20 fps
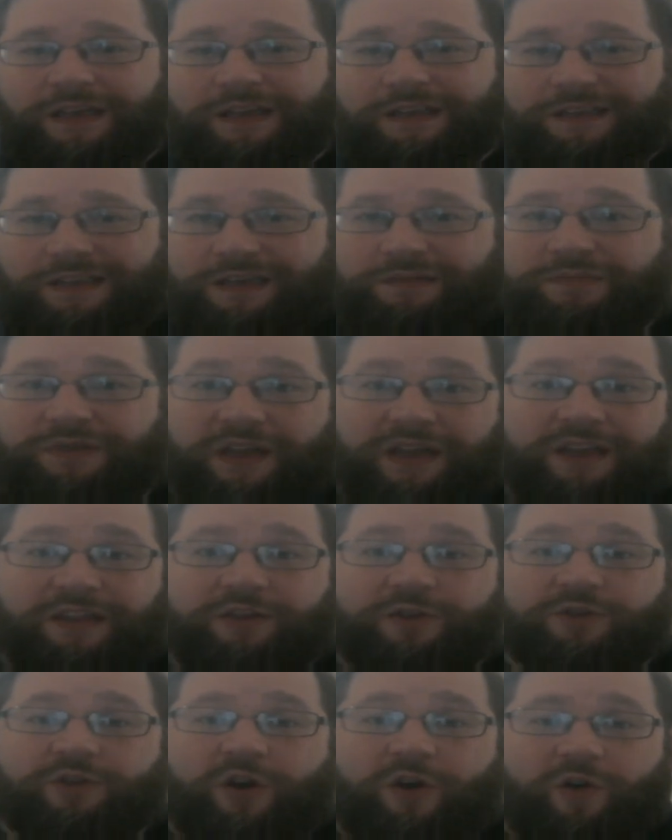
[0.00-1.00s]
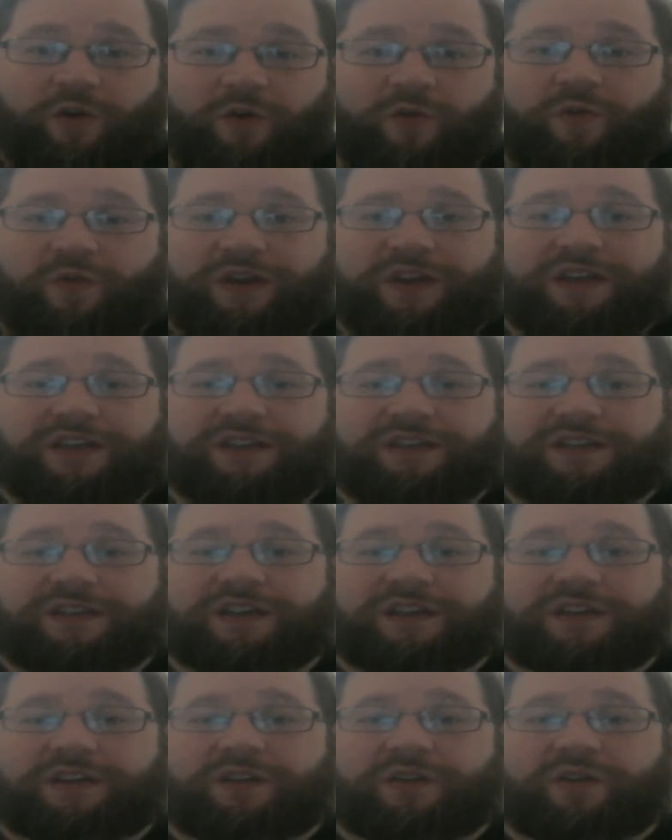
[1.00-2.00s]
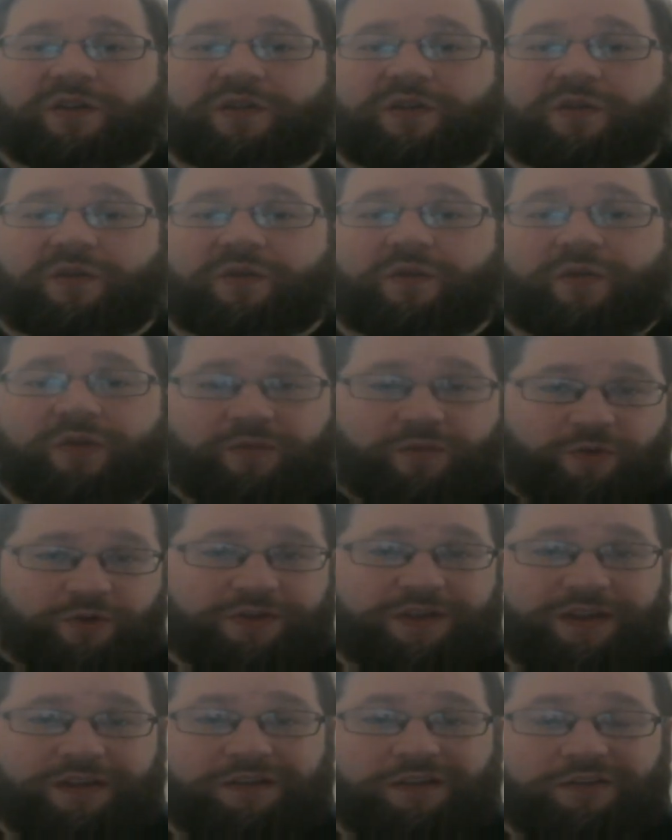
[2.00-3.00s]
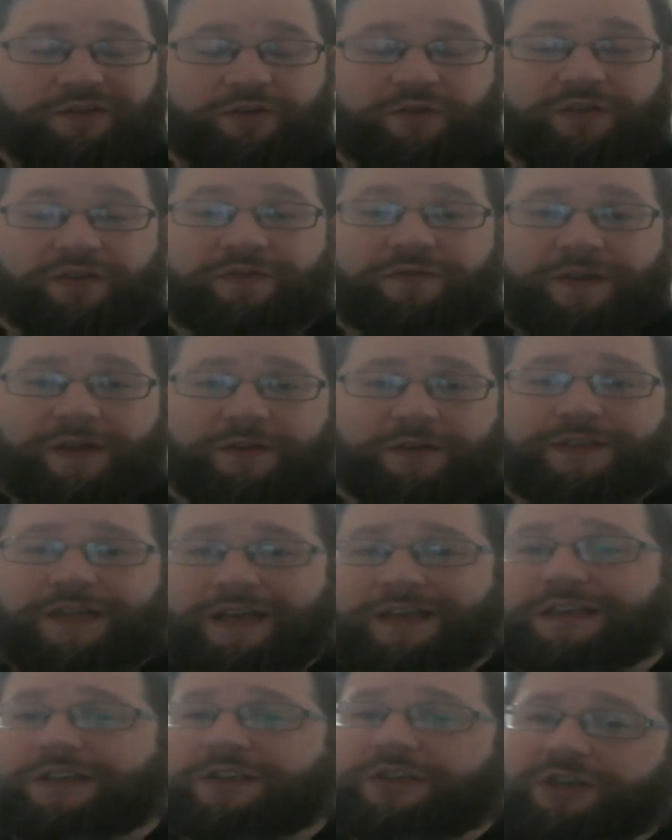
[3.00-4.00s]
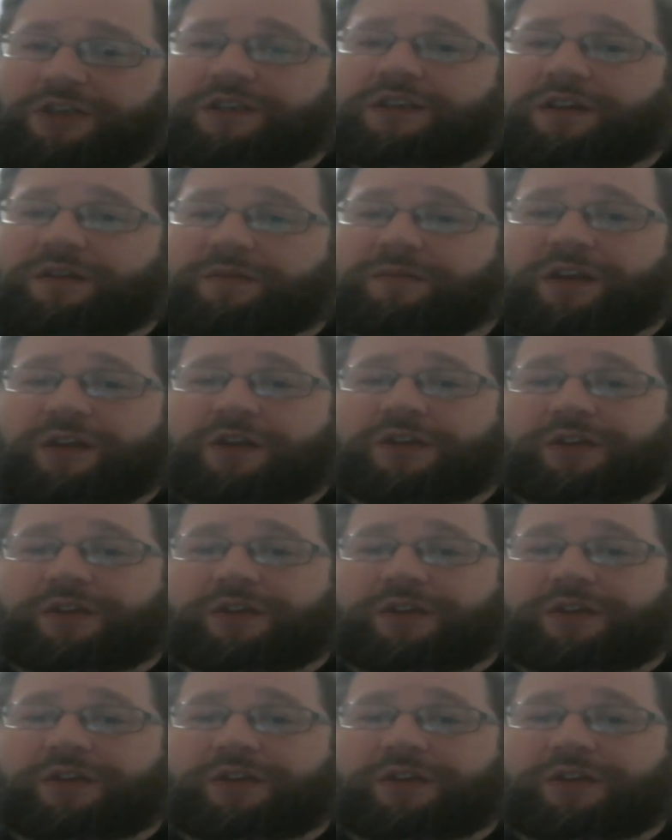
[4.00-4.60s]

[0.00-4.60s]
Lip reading: Seems like there's always one more thing to do that feels like it's just going to be